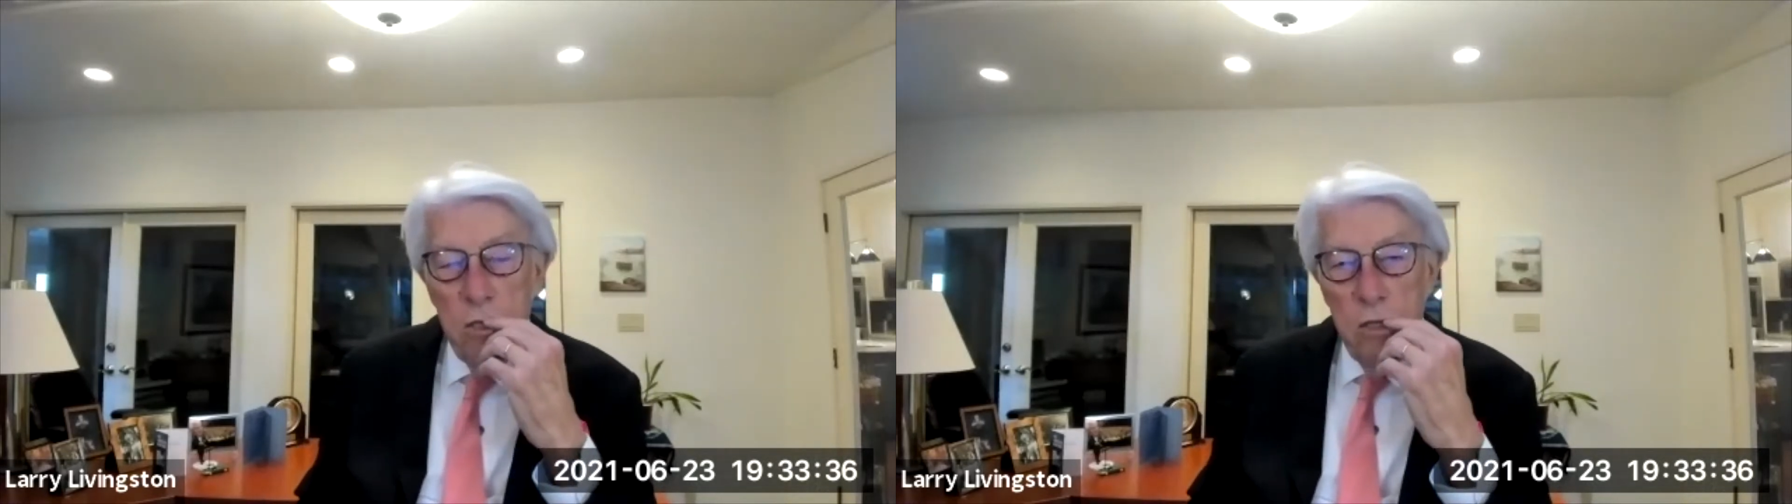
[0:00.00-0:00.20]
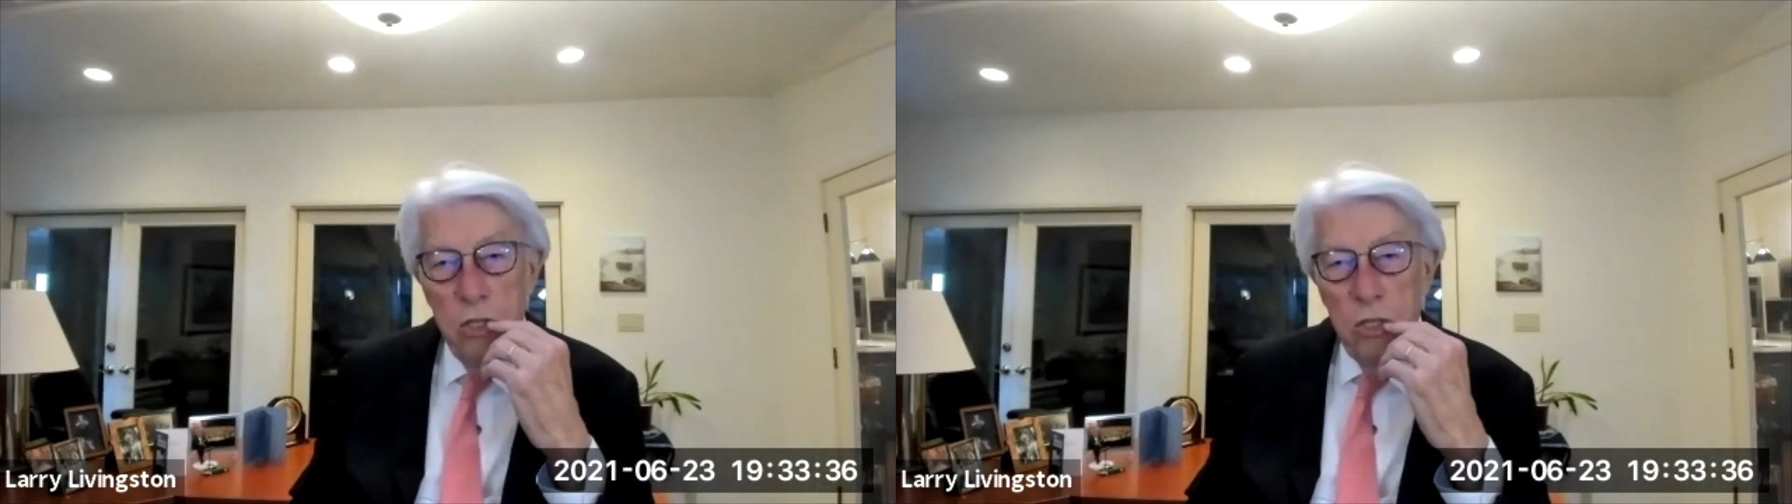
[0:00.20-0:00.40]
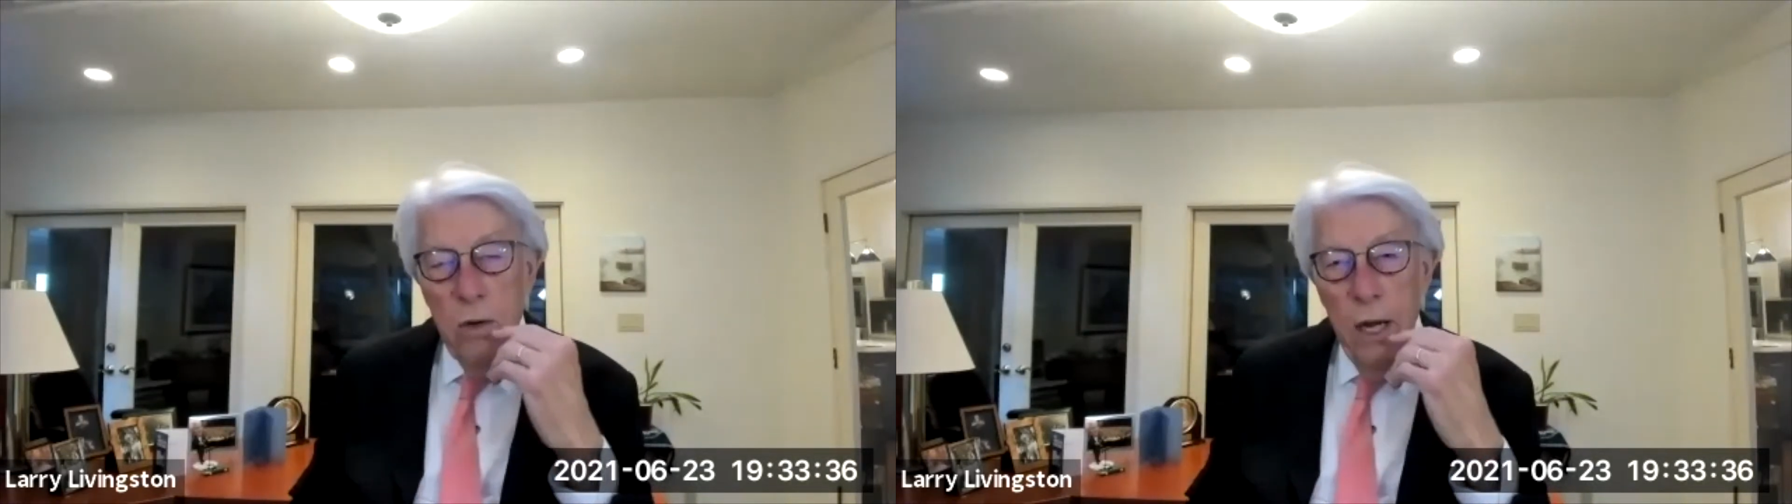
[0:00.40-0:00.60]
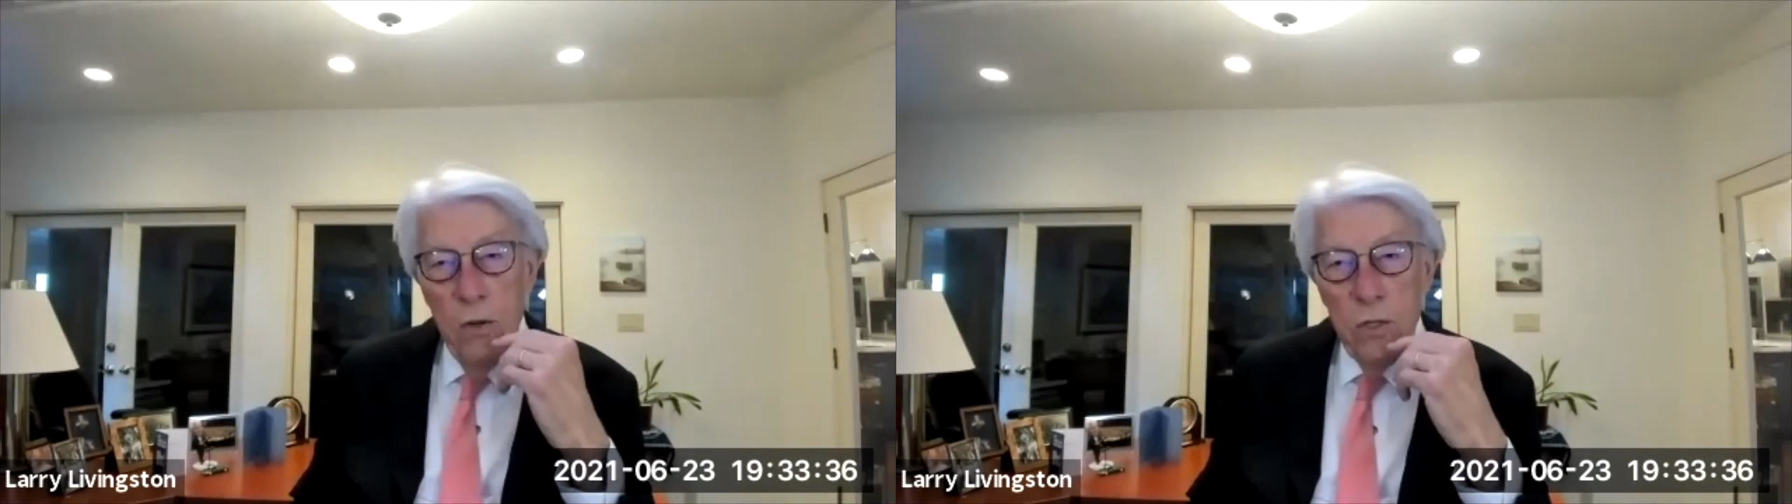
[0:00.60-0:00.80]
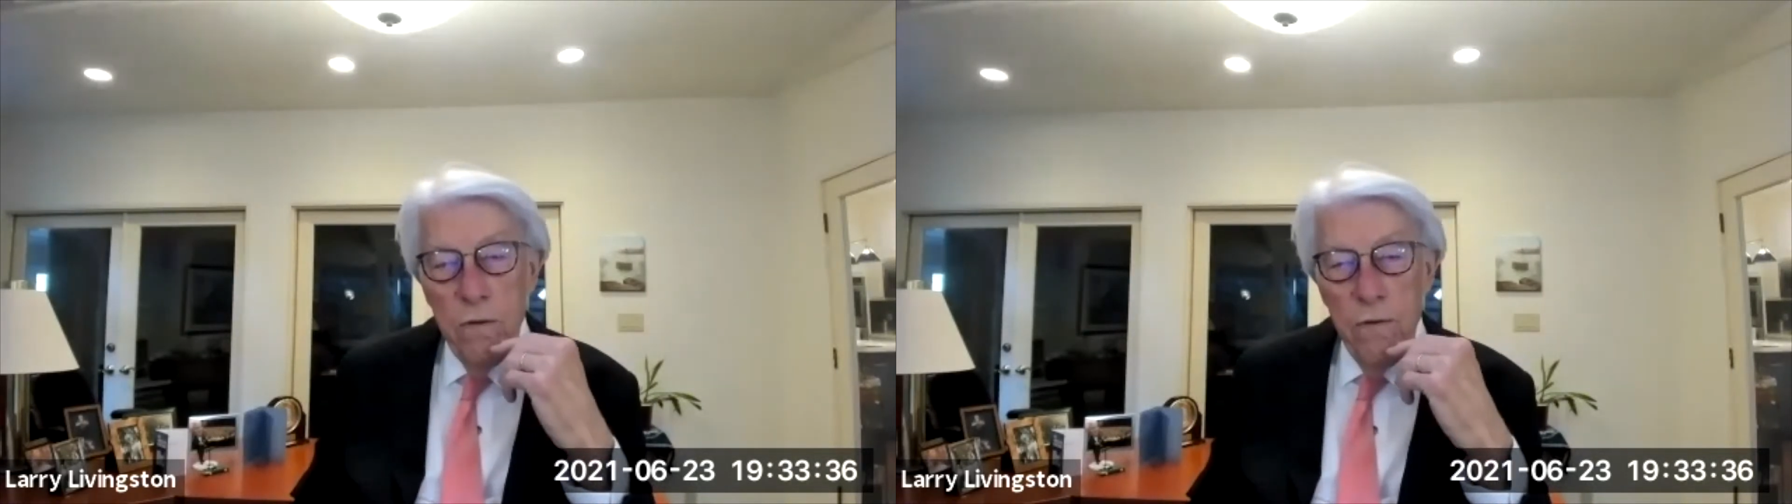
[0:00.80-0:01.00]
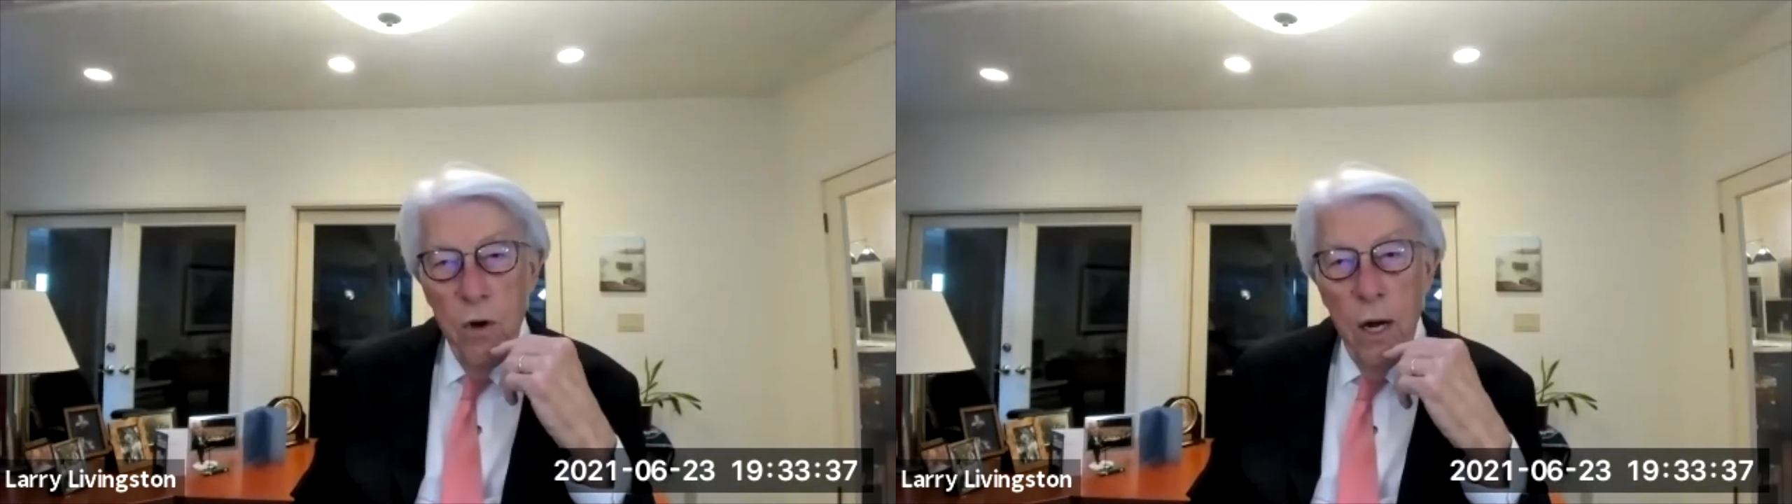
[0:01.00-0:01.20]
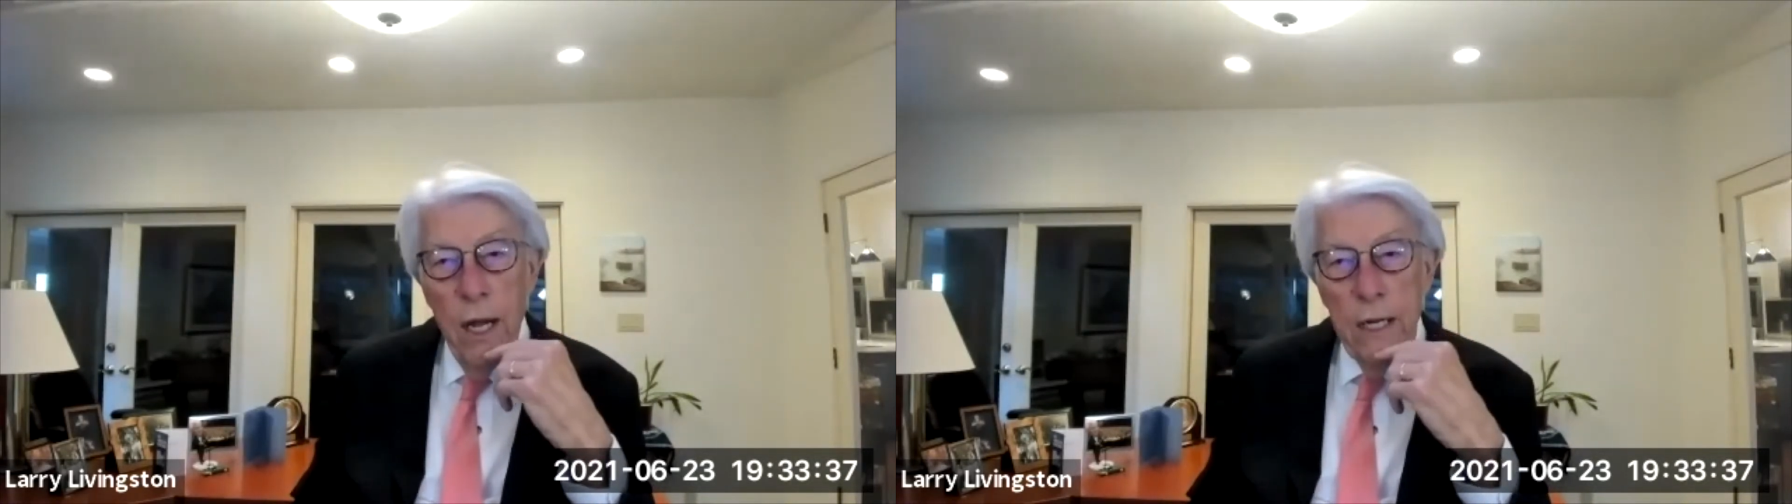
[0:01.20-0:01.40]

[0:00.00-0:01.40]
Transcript: to Strauss for I